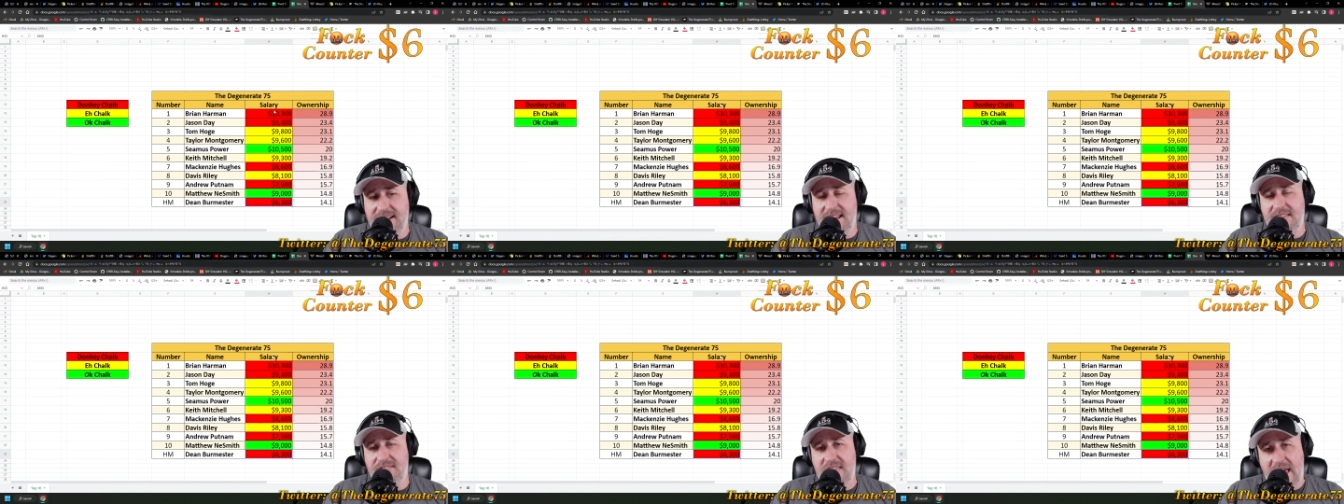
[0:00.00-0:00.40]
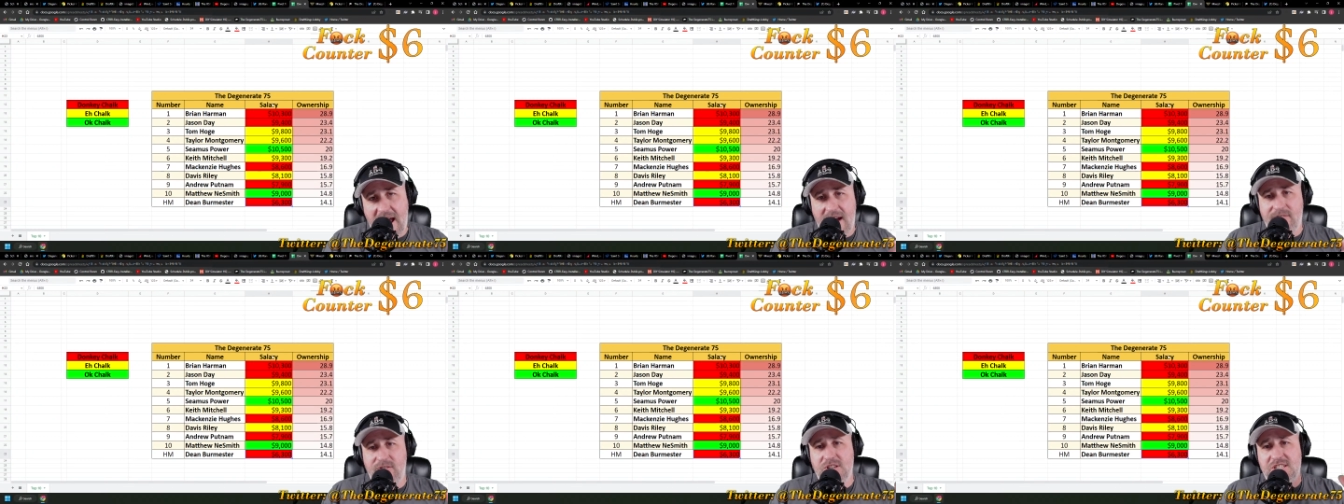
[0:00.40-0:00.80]
to get the
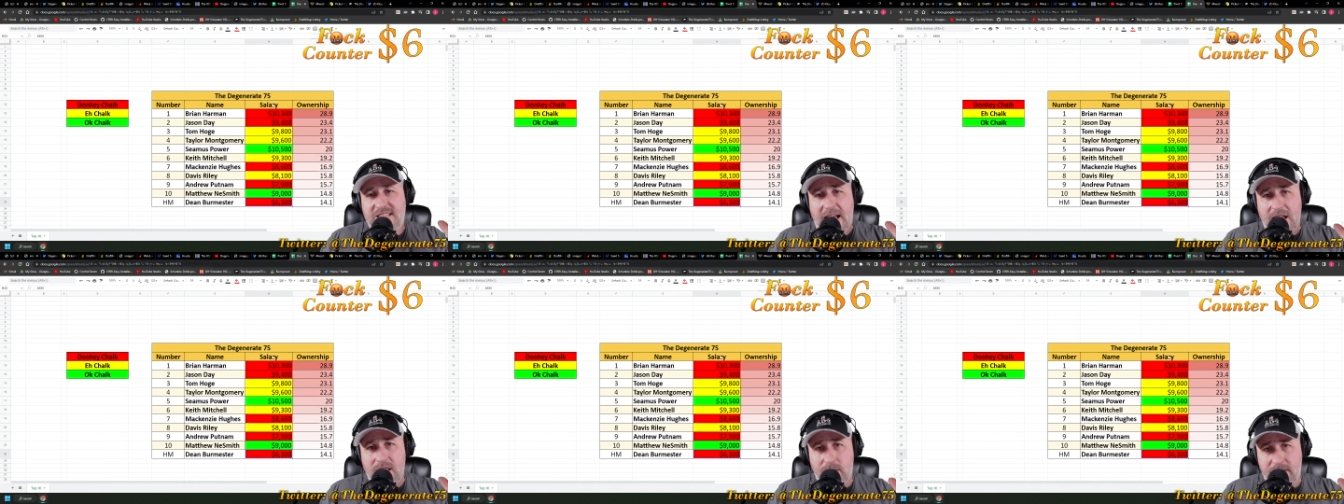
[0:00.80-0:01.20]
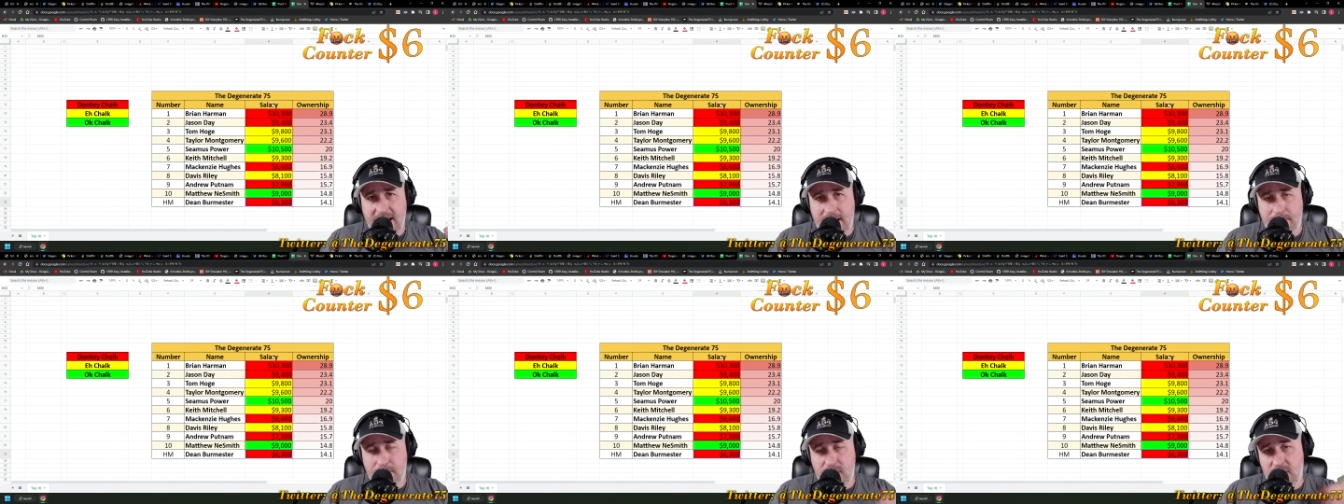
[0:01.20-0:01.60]
average salary
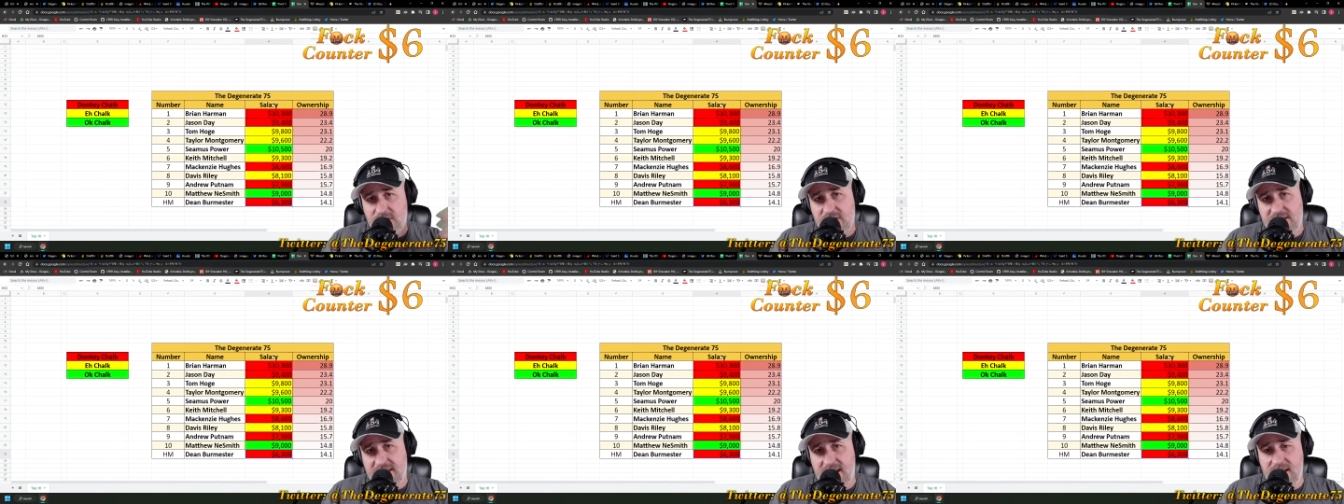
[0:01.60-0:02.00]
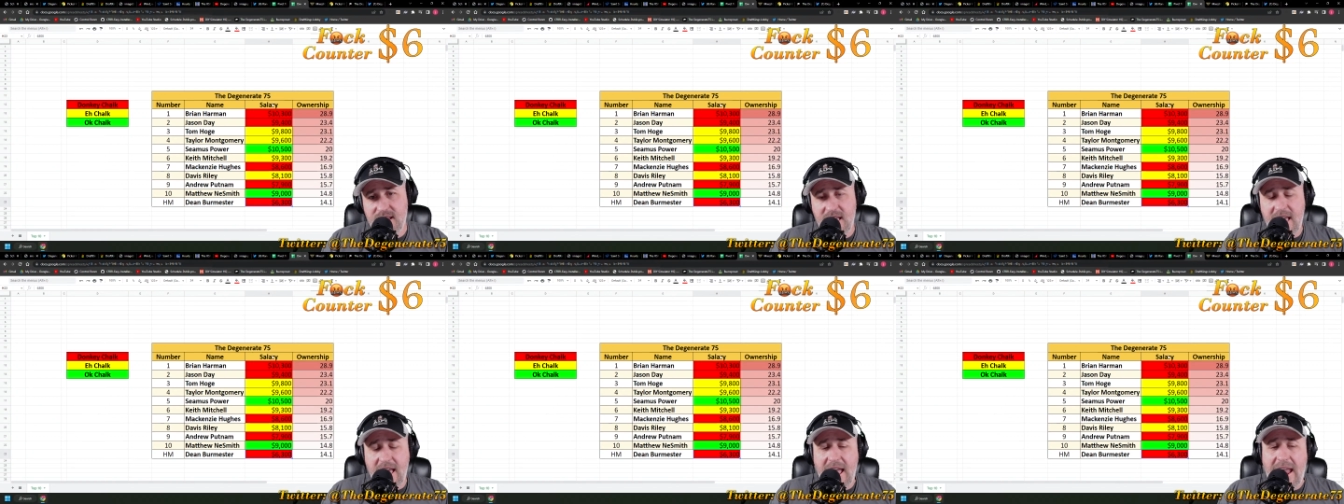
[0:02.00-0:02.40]
up closer to
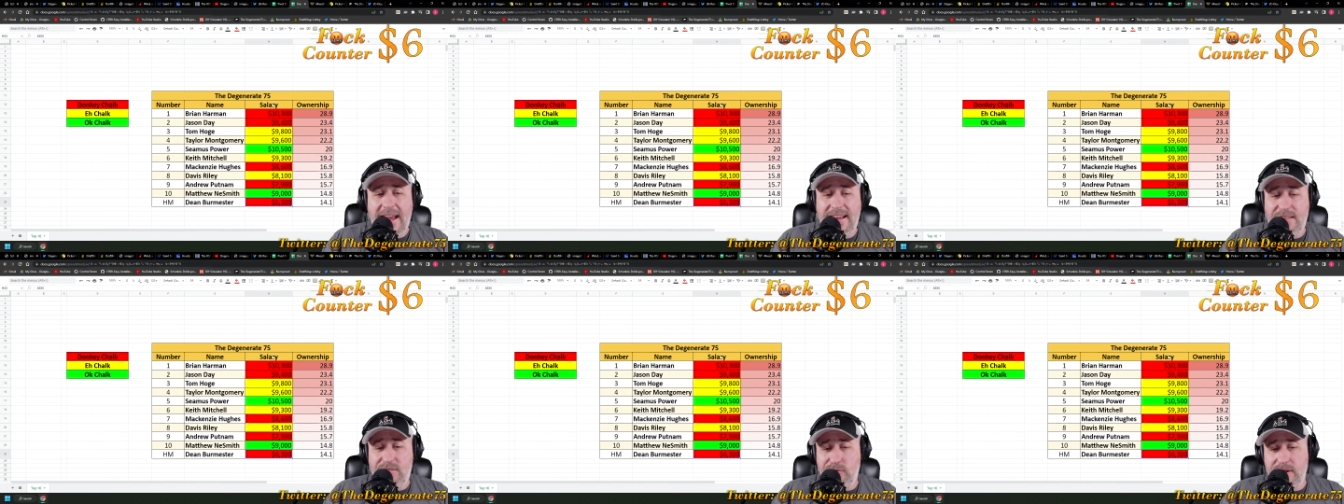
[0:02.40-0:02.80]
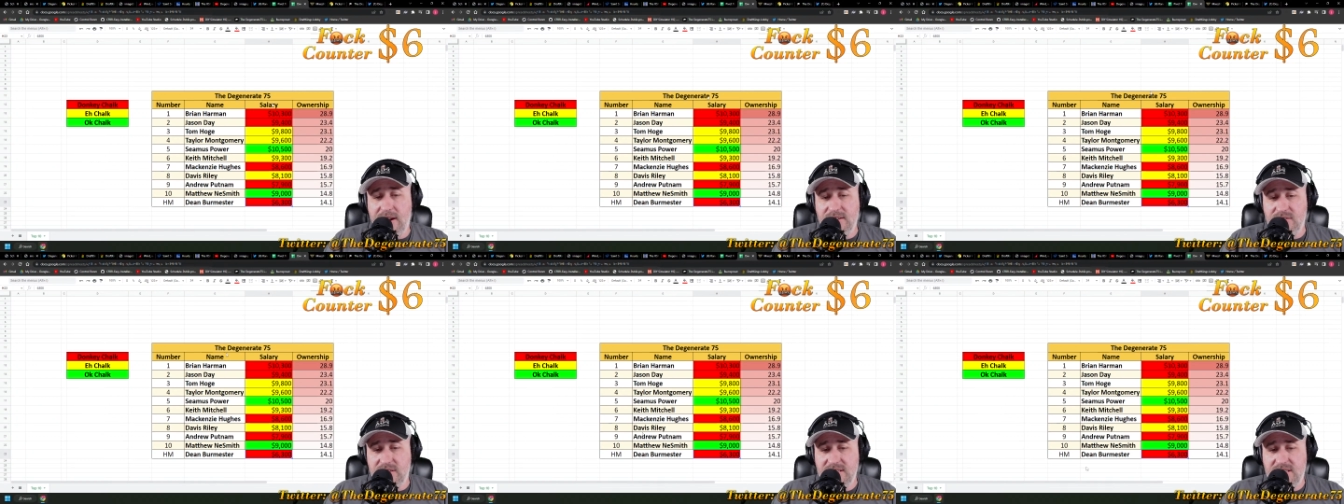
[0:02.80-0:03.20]

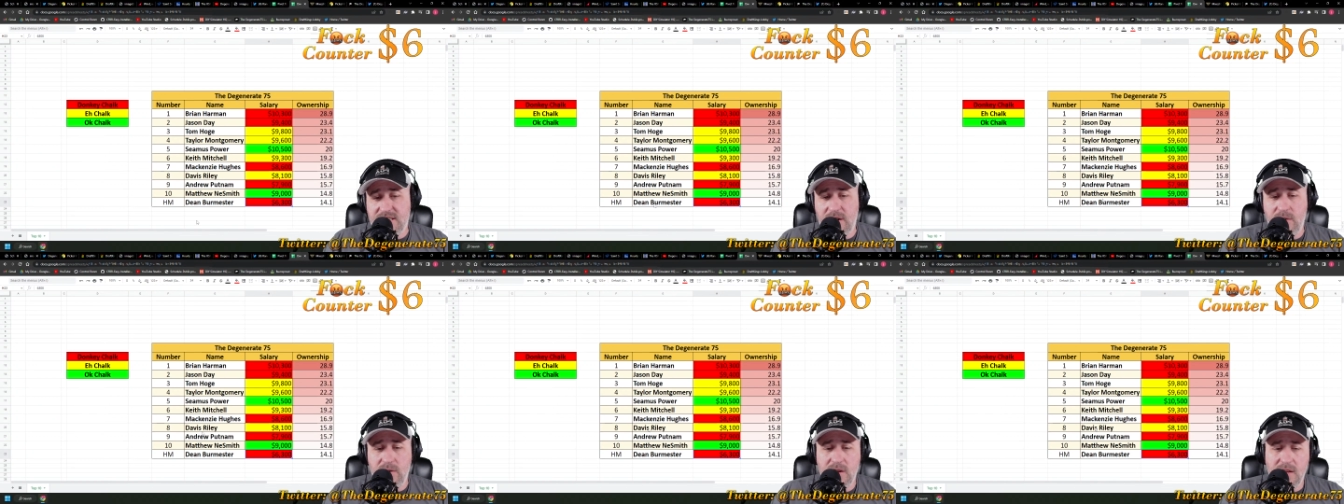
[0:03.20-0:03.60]
8,300. So